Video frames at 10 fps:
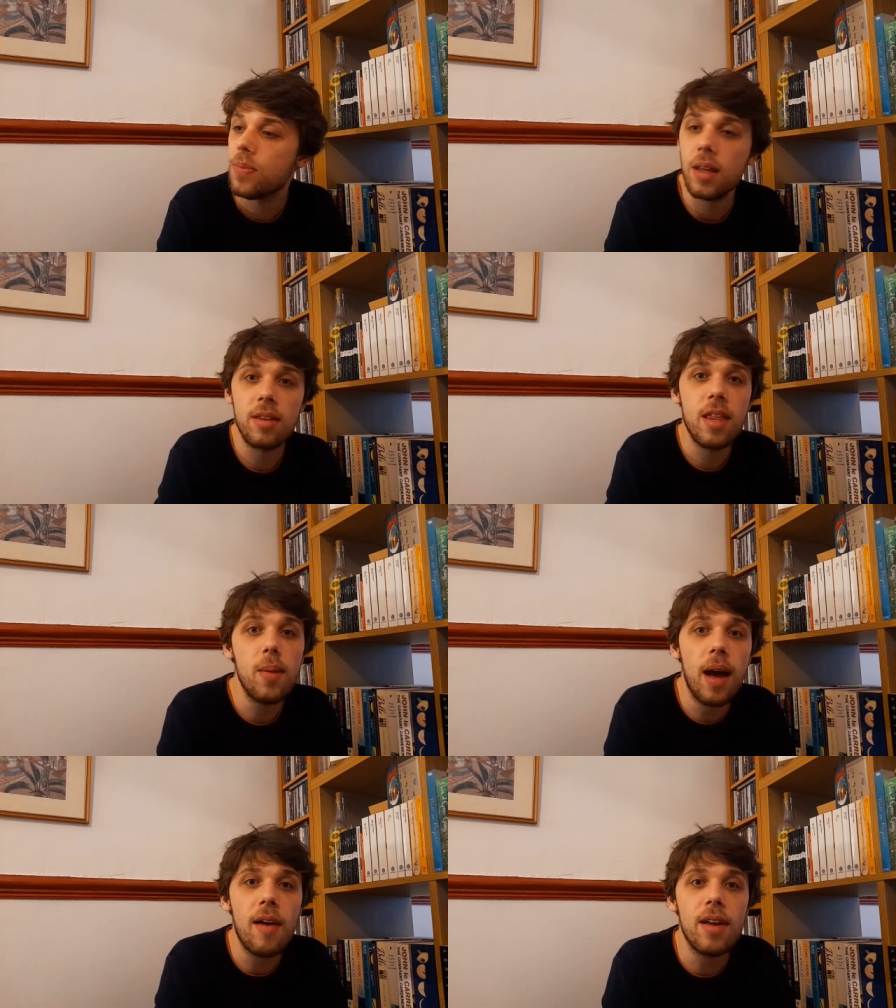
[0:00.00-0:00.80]
So there
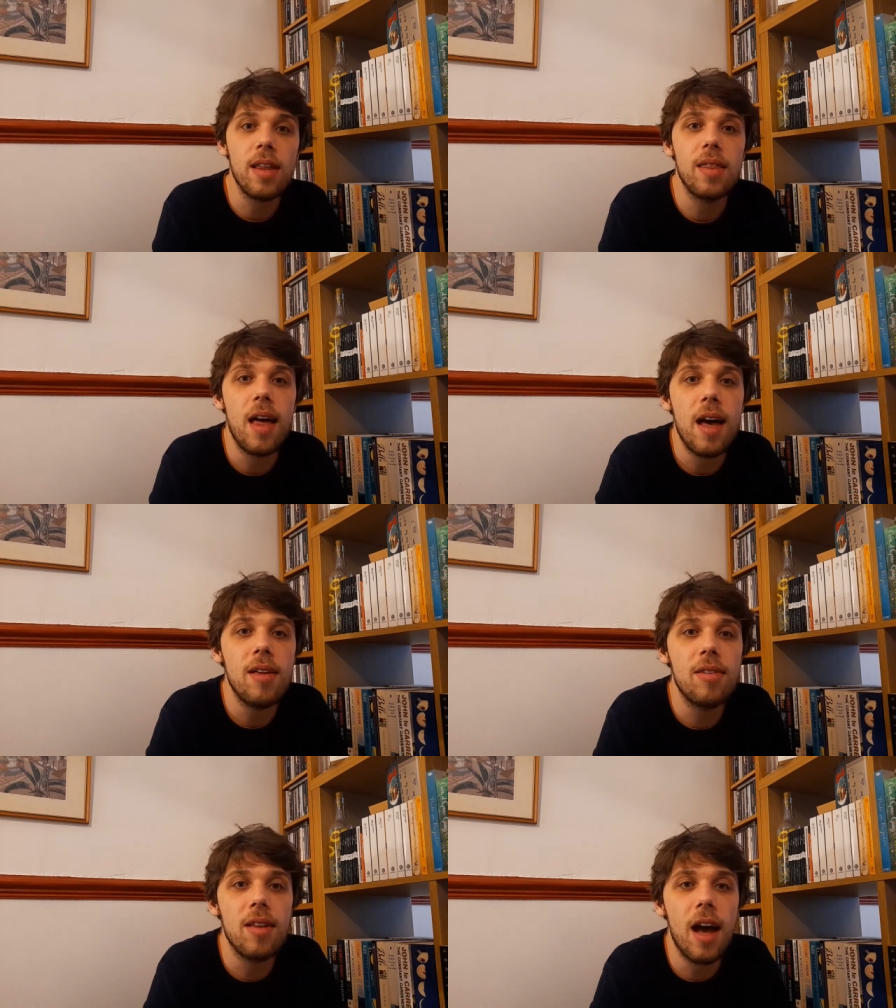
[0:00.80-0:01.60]
we have it.
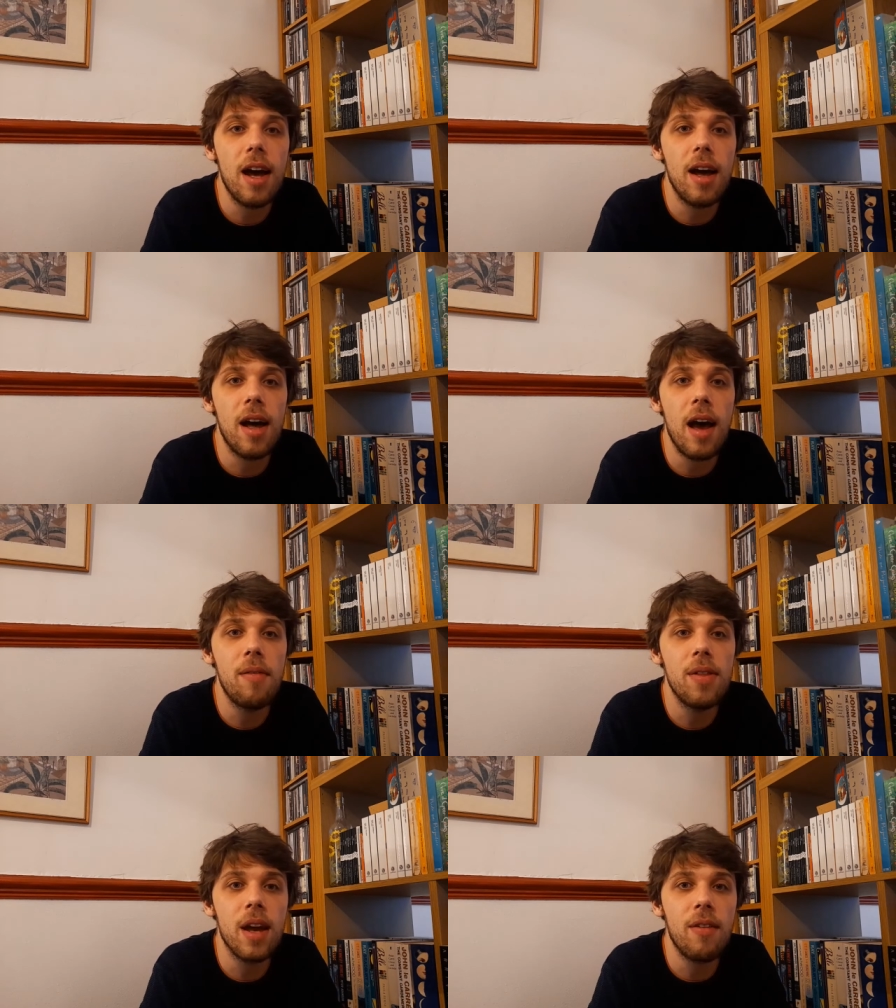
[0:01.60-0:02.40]
There's
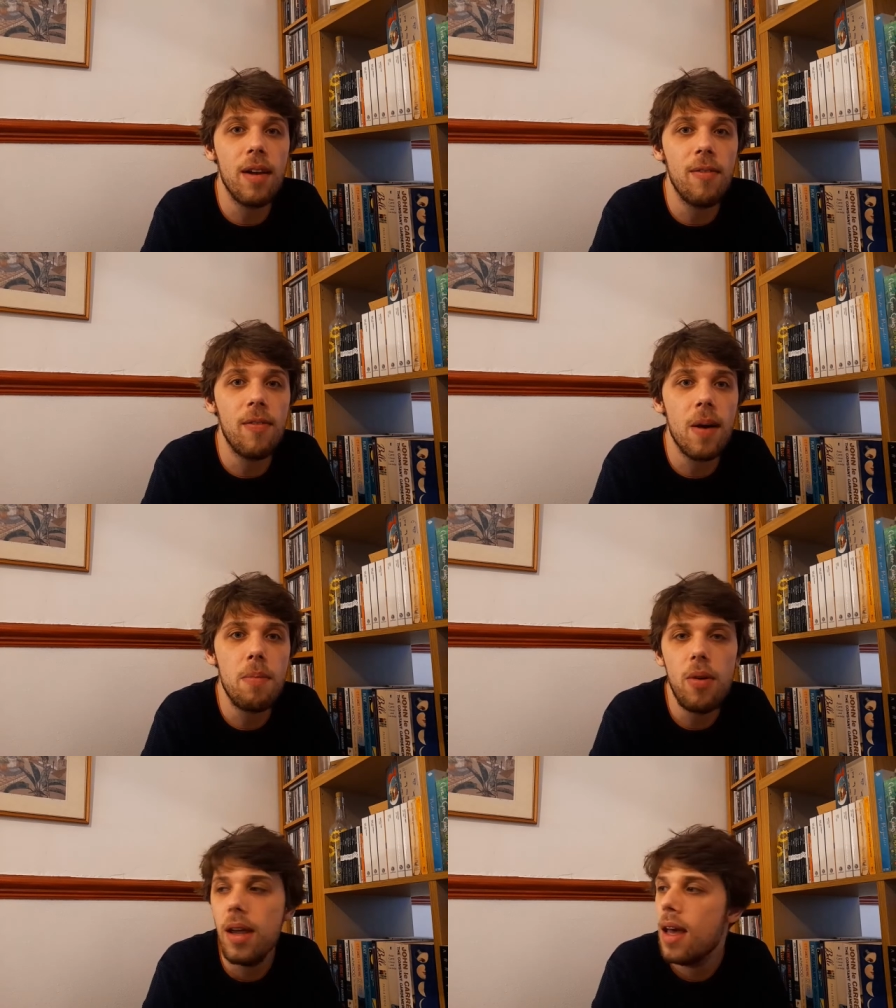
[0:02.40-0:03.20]
everything I read in
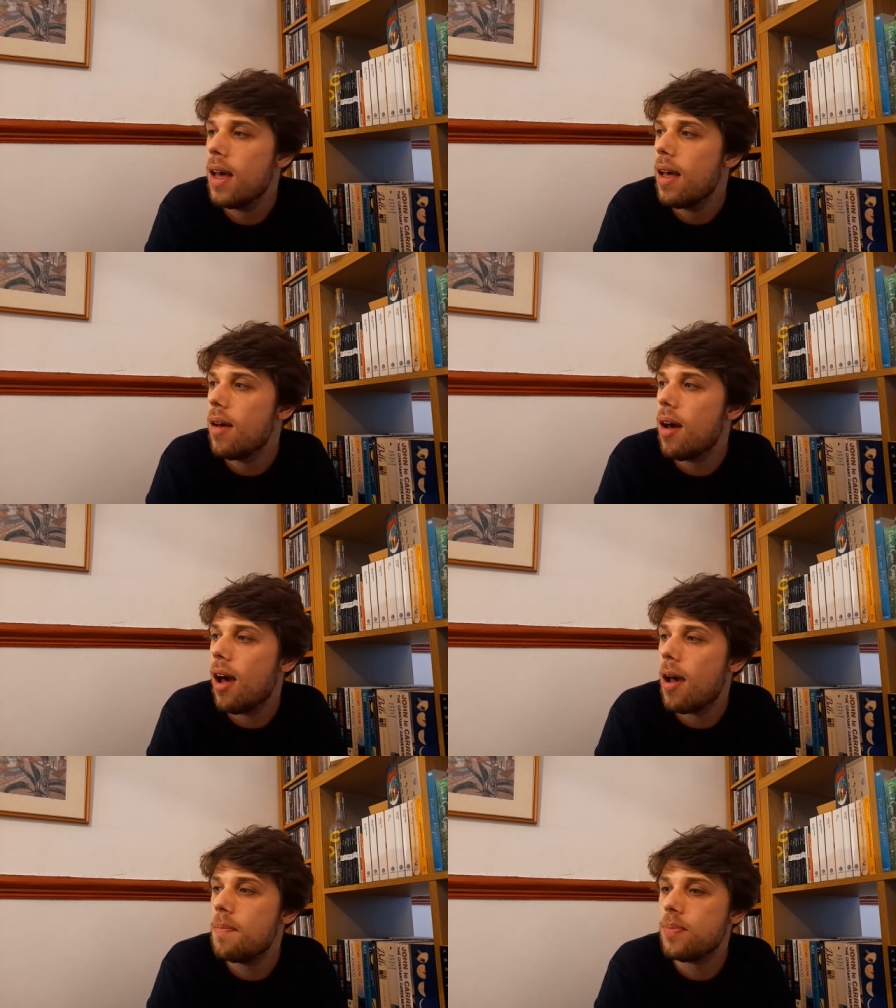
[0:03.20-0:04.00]
February,
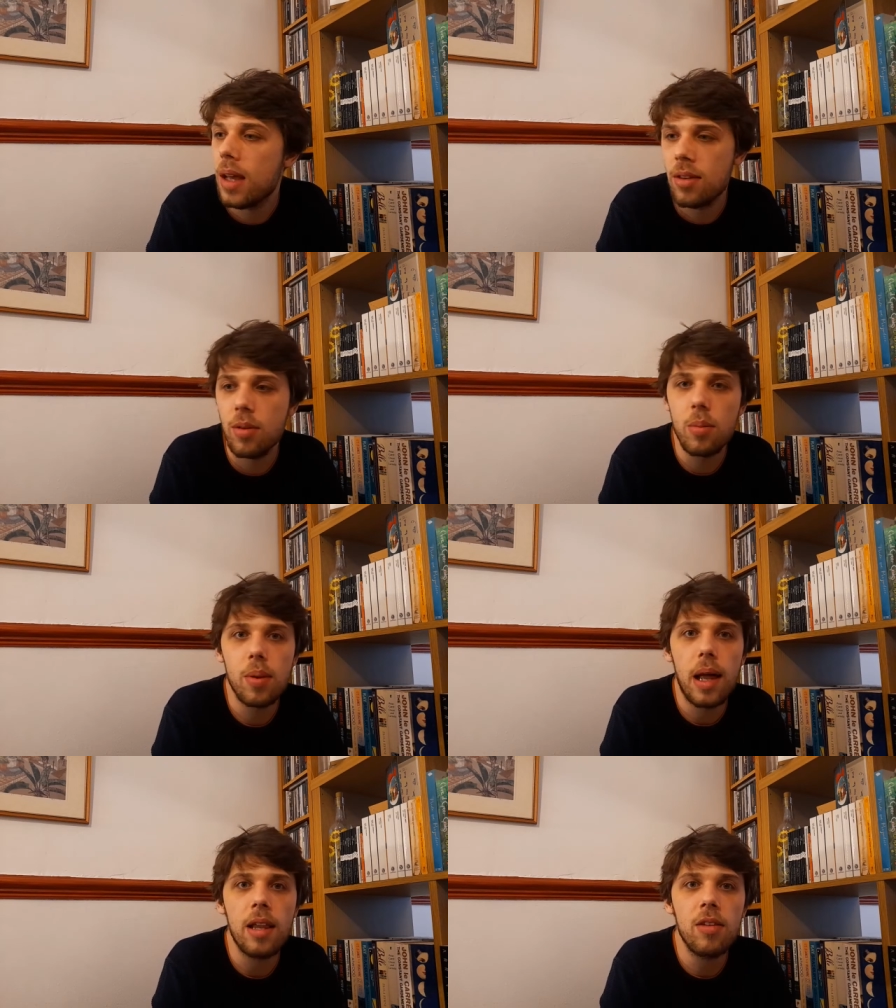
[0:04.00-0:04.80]
and some
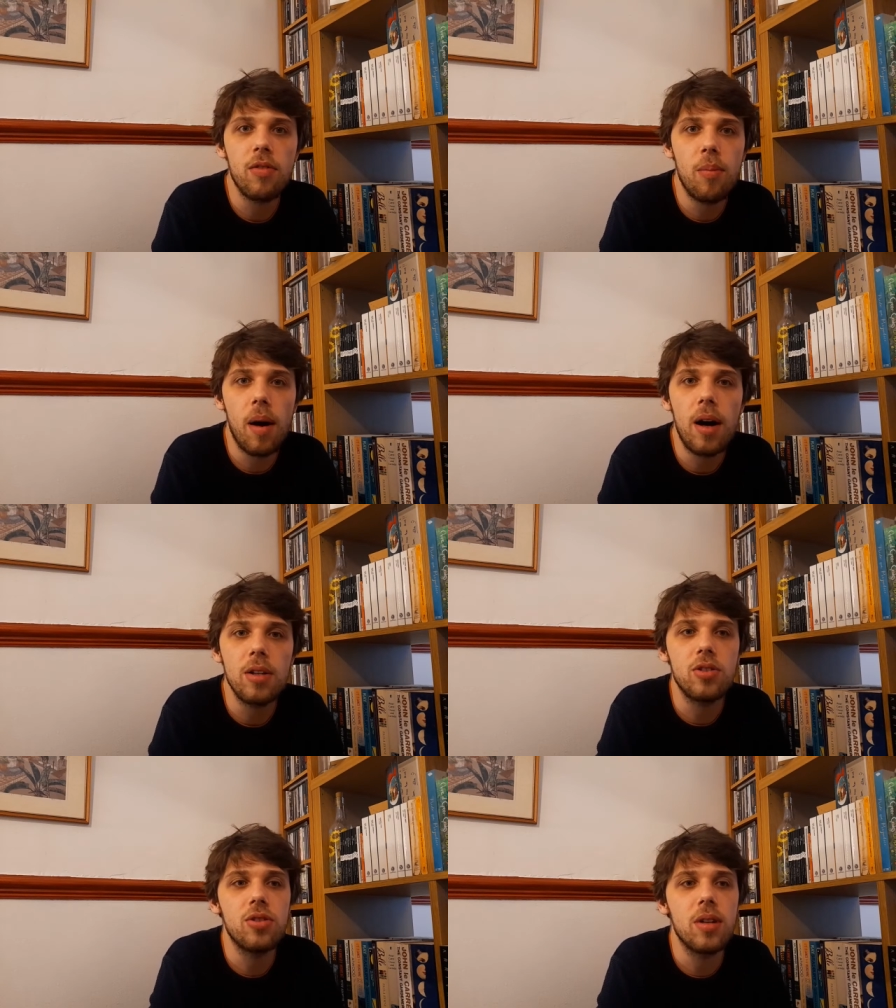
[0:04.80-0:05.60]
plans for
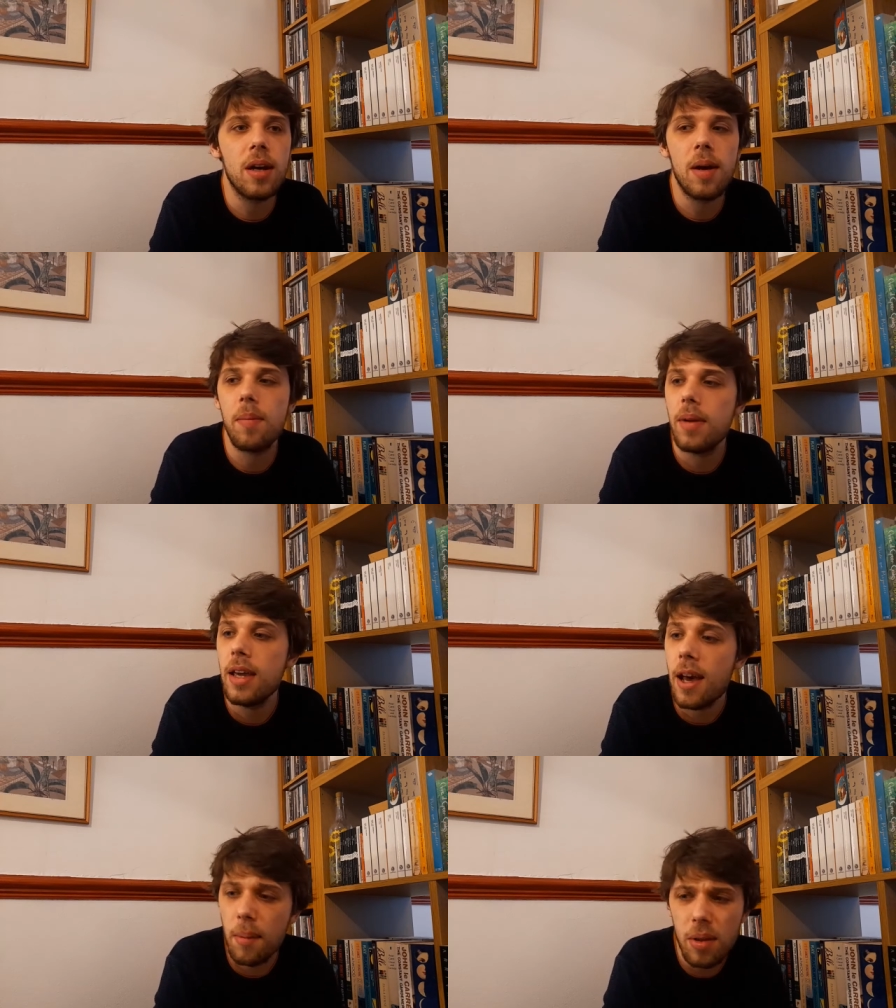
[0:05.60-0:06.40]
March. I'm
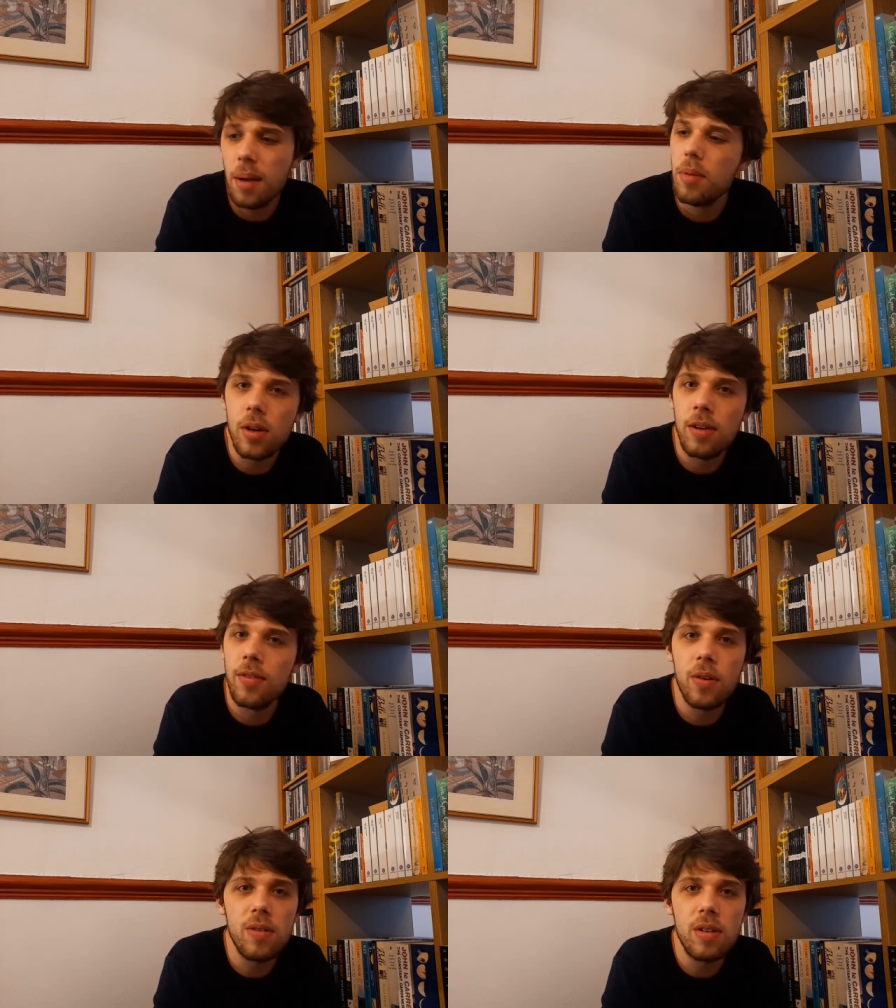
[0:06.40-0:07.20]
looking
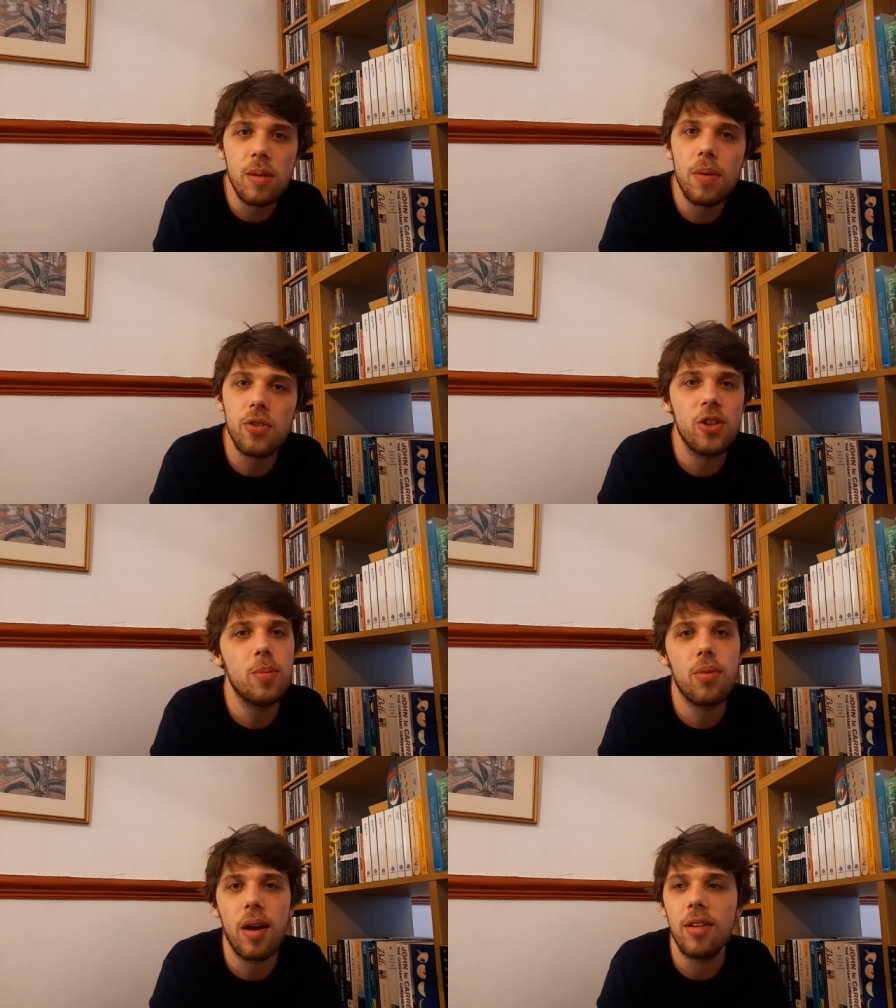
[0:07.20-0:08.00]
forward to the BookTube
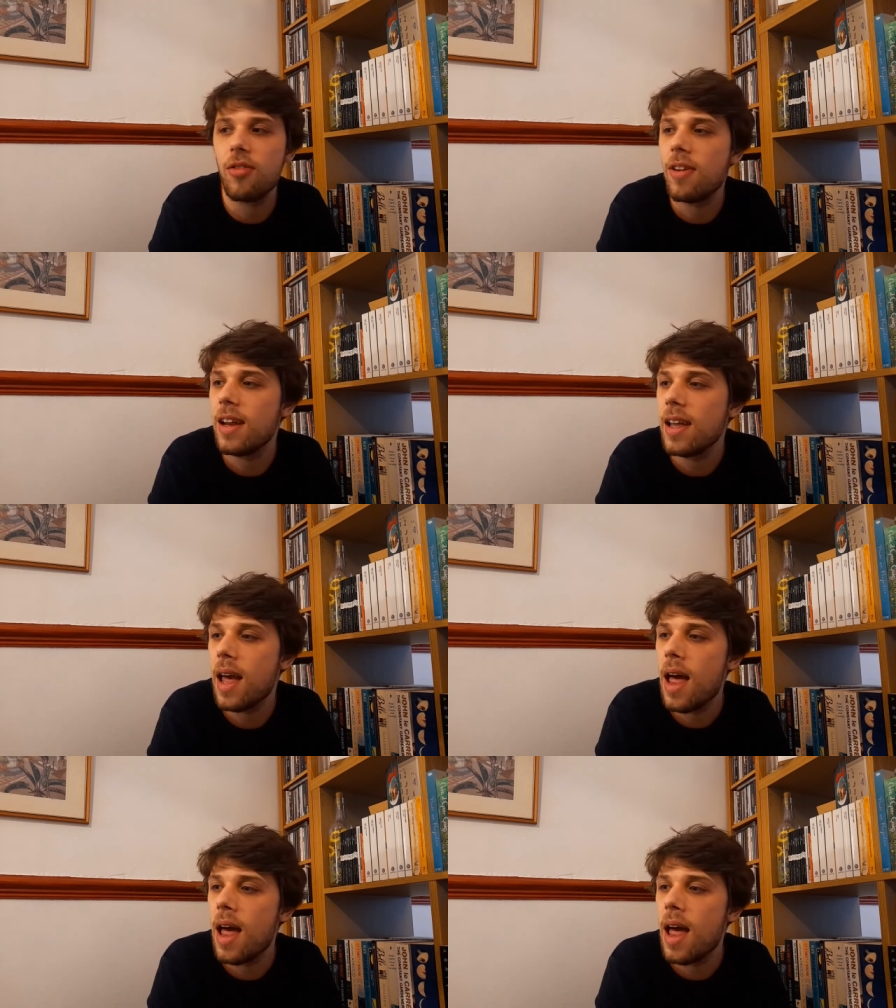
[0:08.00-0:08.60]
Prize reading,